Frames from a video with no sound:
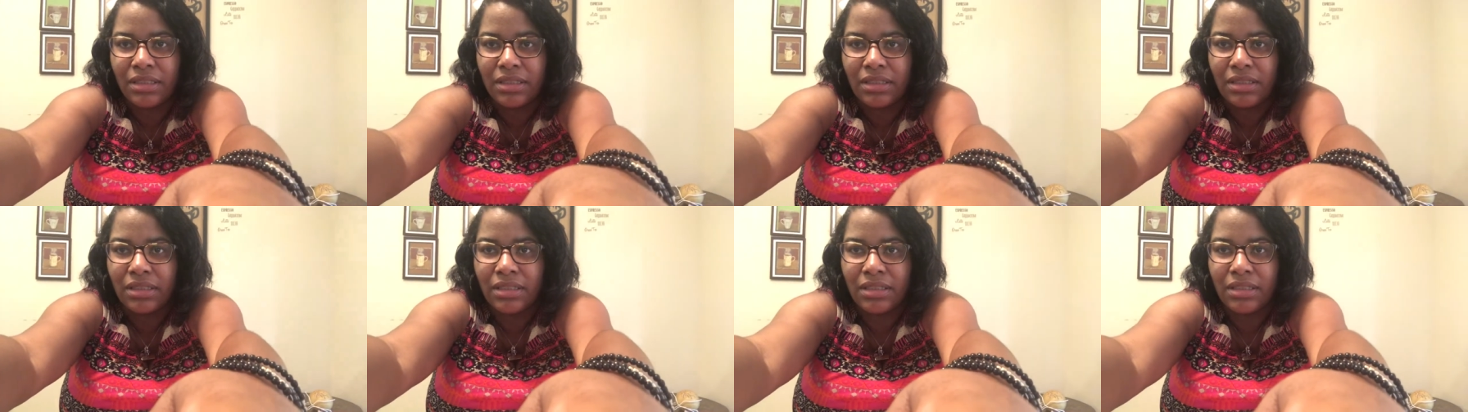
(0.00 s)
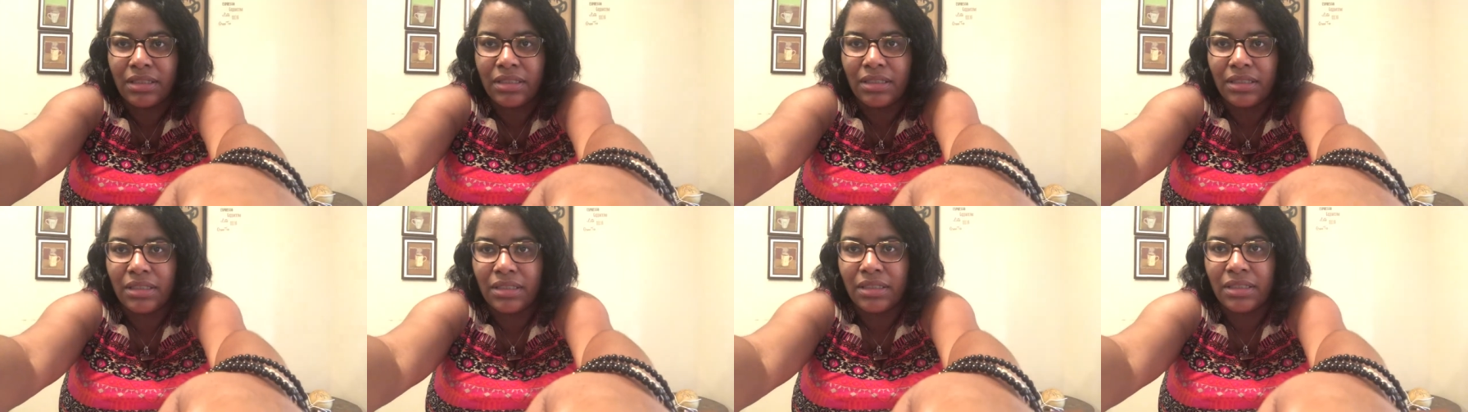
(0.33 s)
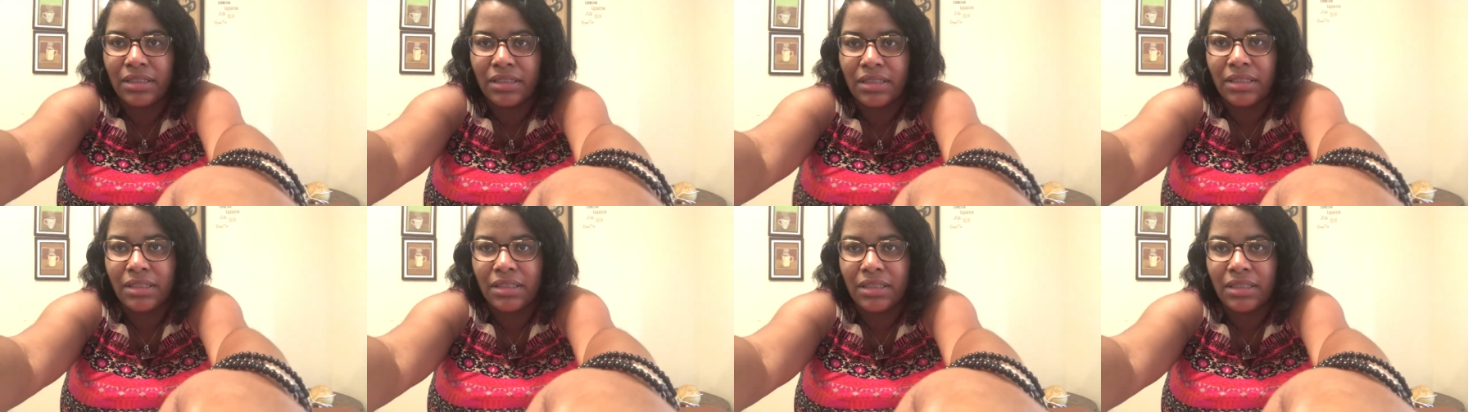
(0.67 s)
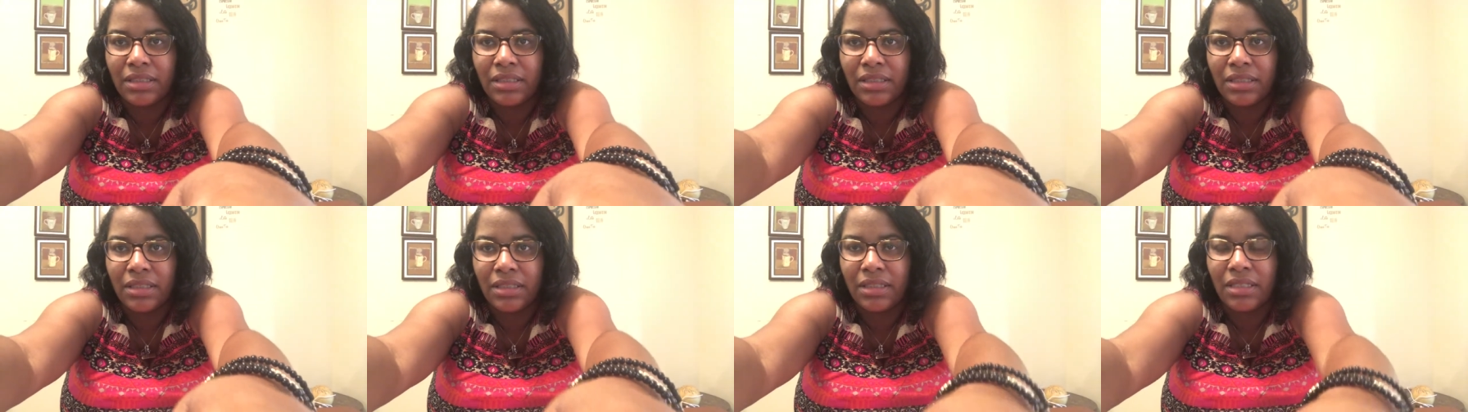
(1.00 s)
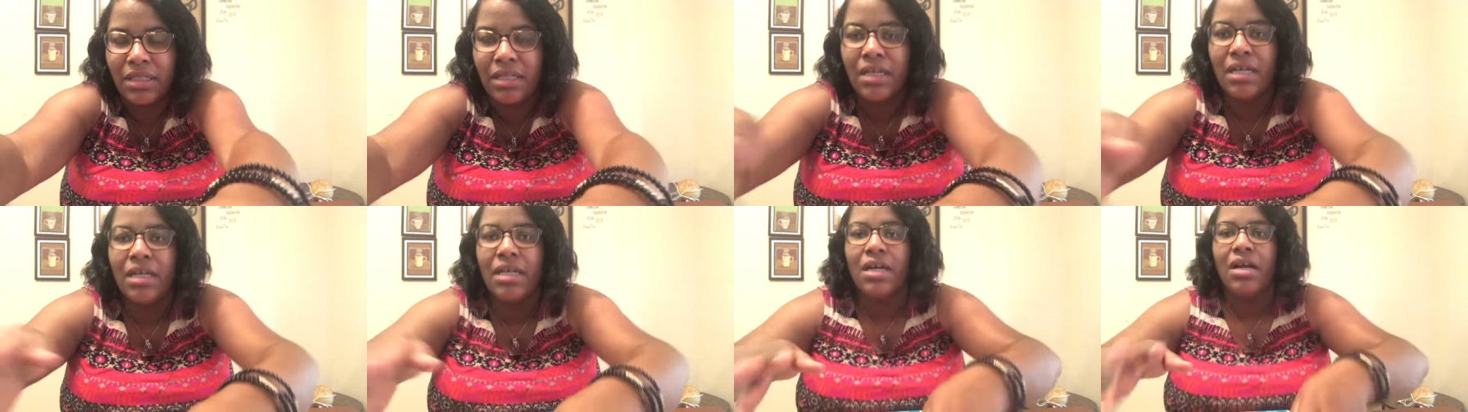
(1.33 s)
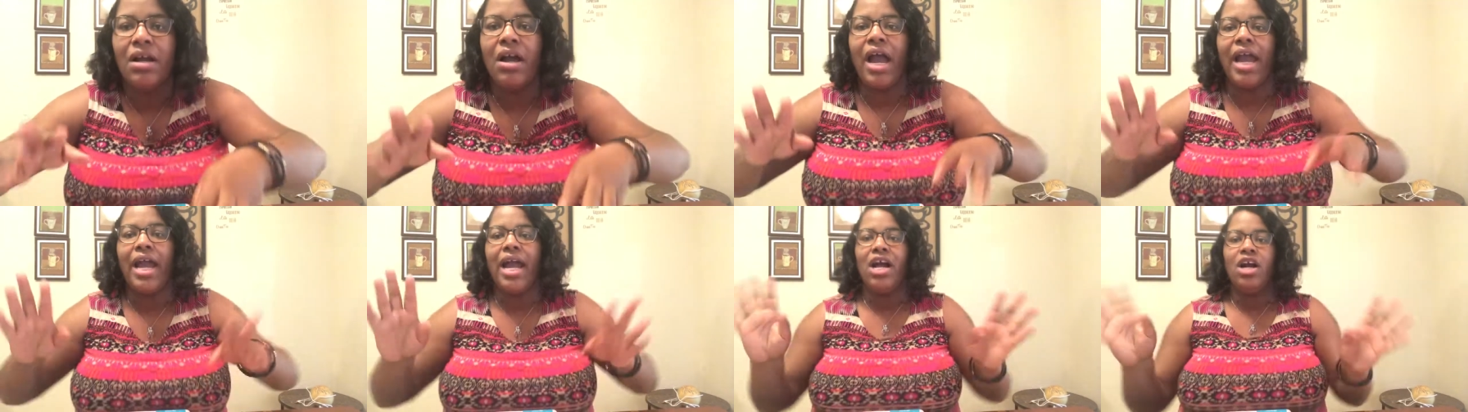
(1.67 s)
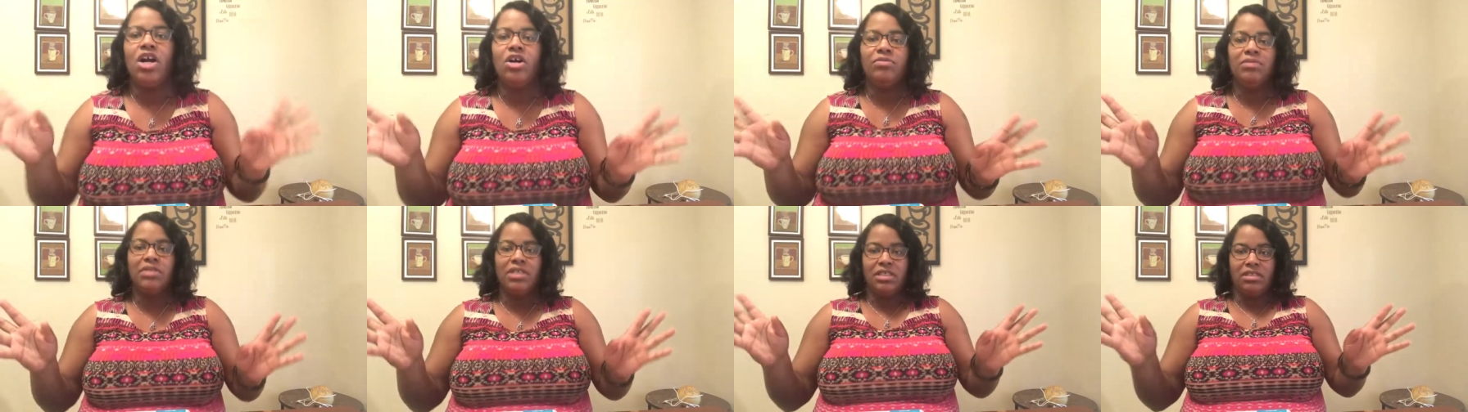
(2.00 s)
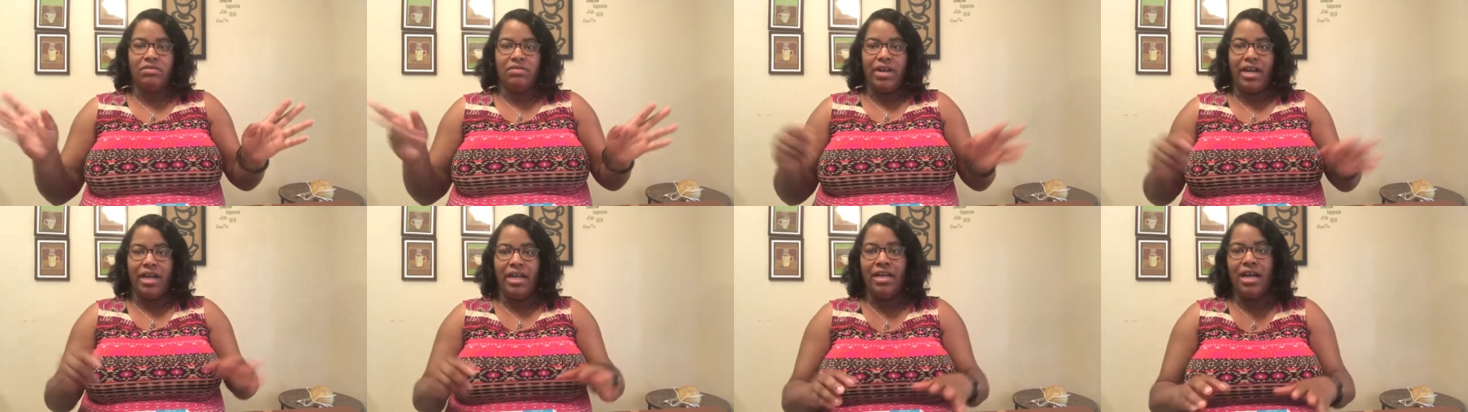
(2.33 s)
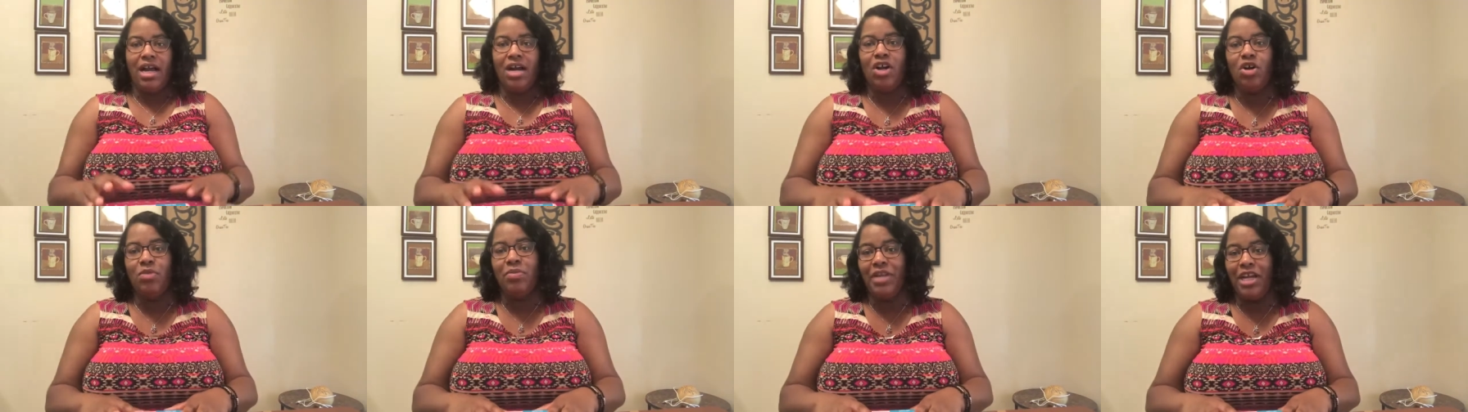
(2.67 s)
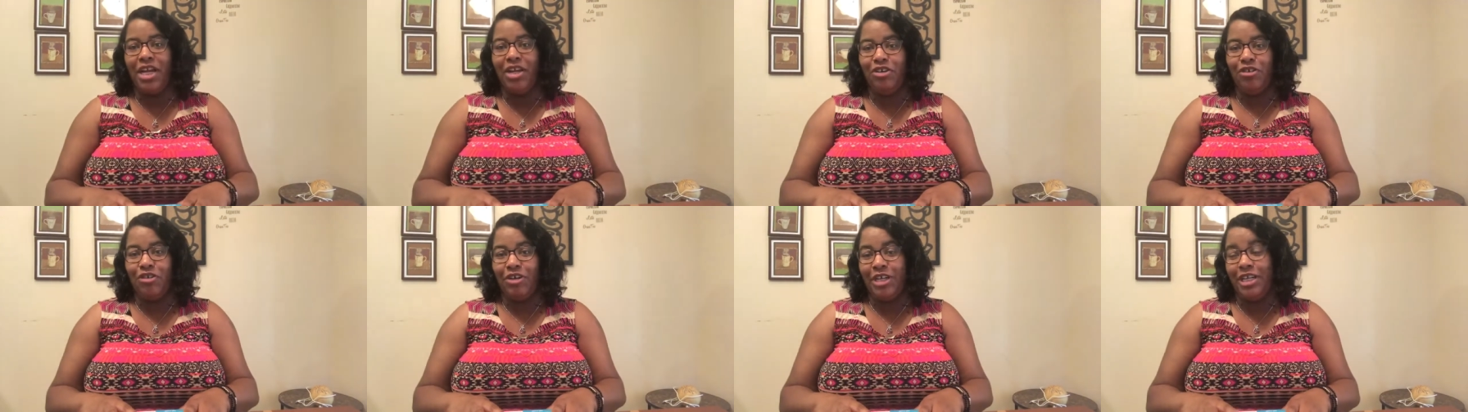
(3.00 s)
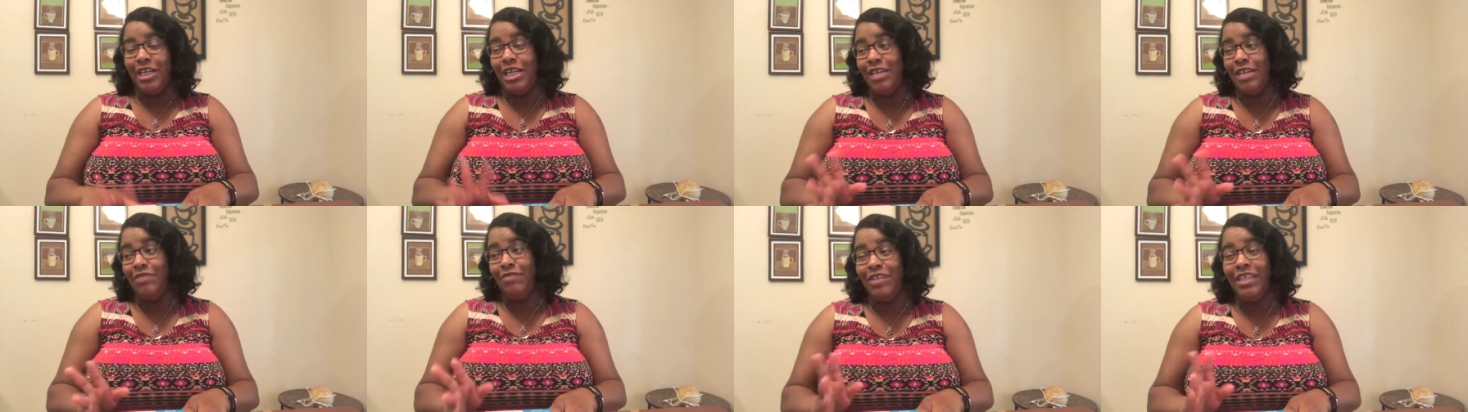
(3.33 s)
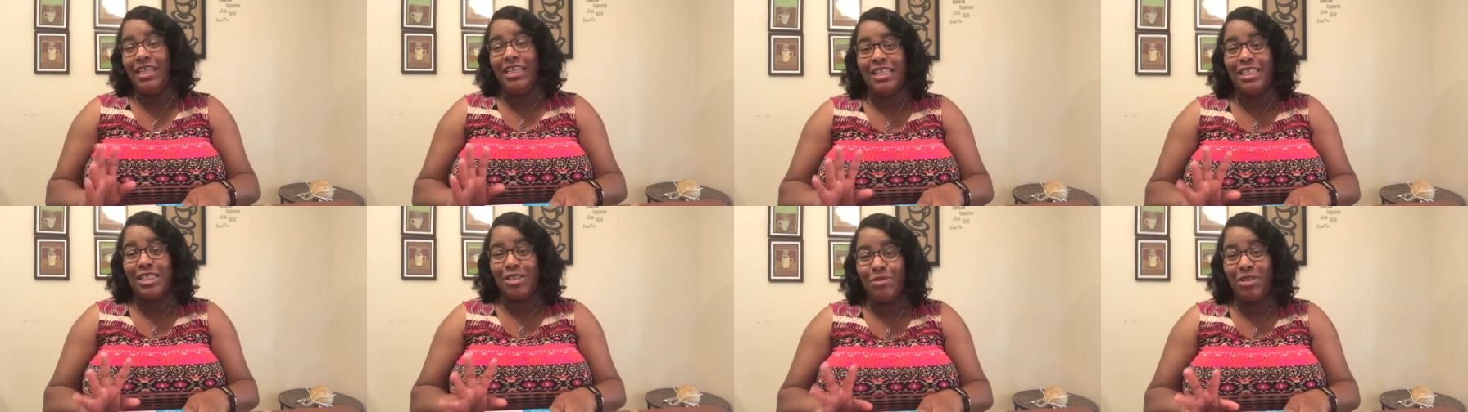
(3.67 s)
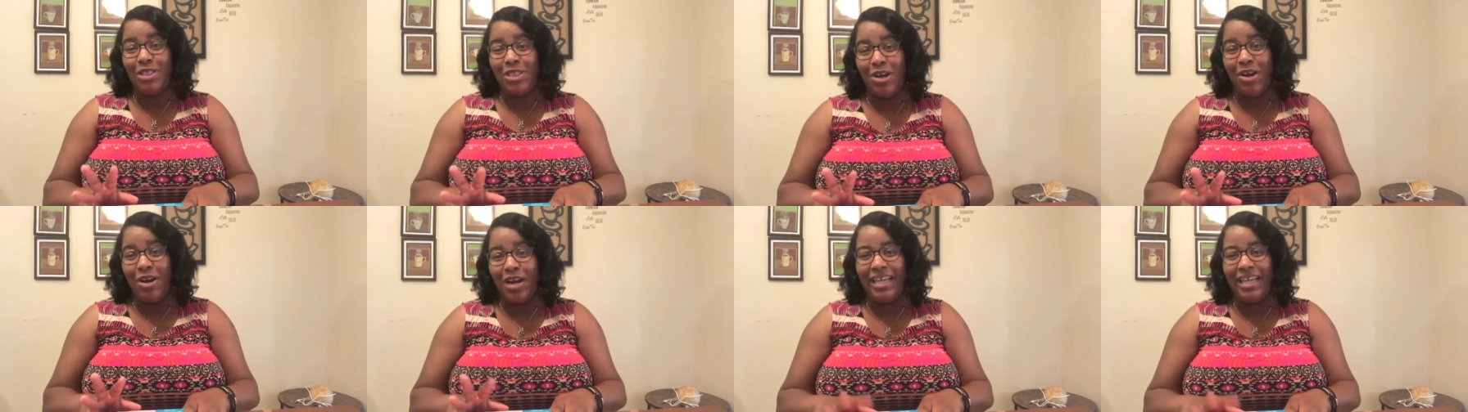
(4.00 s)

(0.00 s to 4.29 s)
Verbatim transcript: All right, I hope that's right. I hope it ain't crooked. If it is, I'm sorry,